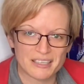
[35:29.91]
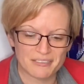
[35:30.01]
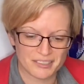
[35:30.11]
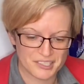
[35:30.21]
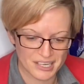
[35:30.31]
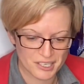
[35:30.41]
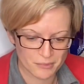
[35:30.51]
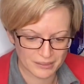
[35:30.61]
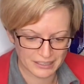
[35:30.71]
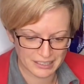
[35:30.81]
If you're
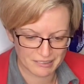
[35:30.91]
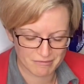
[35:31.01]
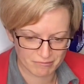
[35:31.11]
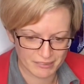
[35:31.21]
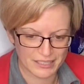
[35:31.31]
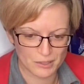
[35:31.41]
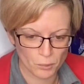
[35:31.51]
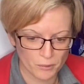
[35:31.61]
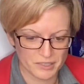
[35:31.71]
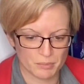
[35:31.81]
genuinely really
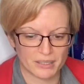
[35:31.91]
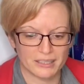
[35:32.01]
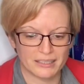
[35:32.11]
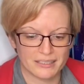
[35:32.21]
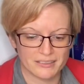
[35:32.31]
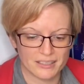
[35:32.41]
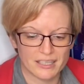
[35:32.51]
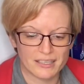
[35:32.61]
worried about a litter,